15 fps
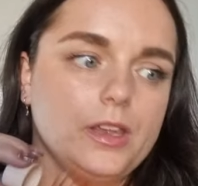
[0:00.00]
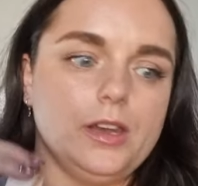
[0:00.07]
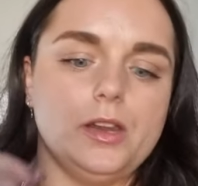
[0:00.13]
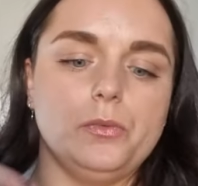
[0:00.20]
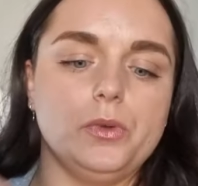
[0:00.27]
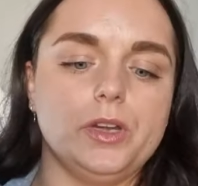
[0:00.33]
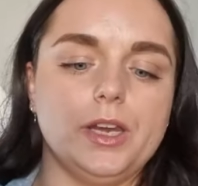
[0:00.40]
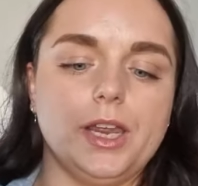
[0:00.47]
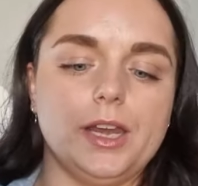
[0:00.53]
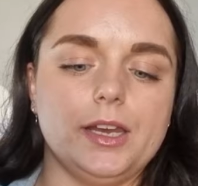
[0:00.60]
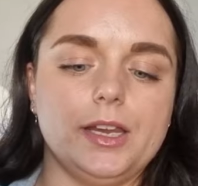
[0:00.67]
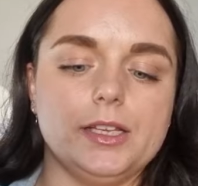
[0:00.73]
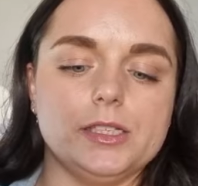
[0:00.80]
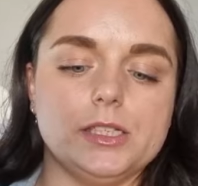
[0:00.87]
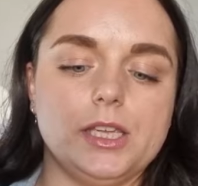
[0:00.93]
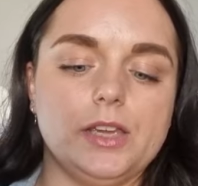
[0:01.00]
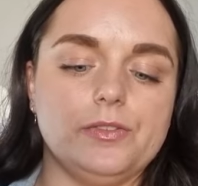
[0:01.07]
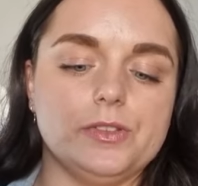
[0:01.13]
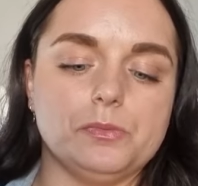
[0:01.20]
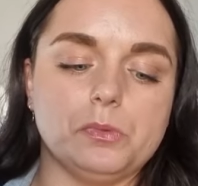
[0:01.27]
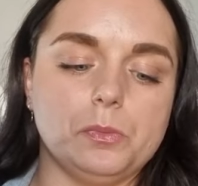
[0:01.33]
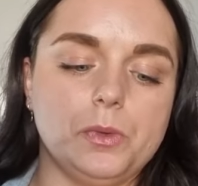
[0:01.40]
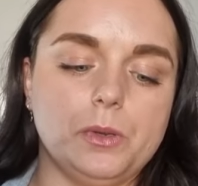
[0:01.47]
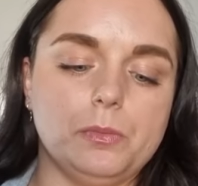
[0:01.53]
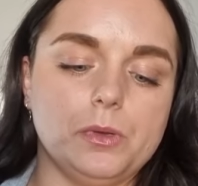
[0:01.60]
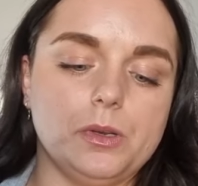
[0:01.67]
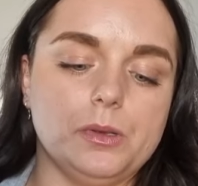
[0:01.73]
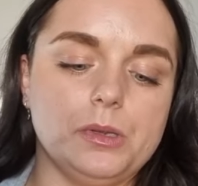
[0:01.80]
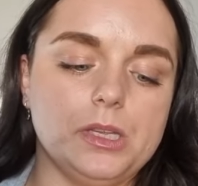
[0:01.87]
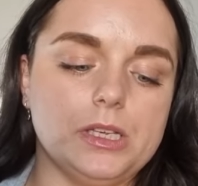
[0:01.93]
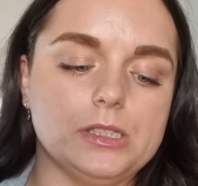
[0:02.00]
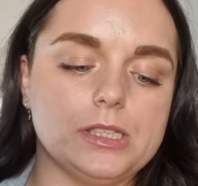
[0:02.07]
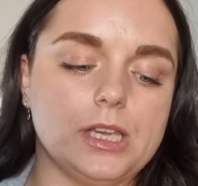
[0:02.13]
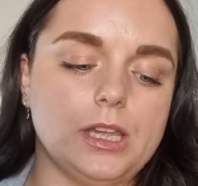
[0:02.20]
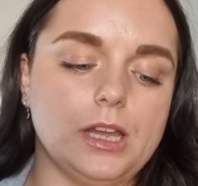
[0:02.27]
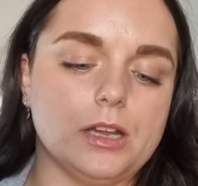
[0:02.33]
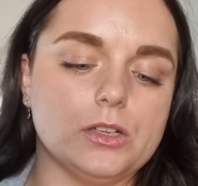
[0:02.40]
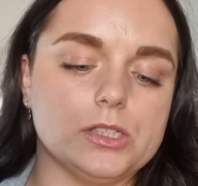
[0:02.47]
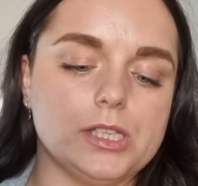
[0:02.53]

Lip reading: and I wouldn't get it as gifts for people and things like that.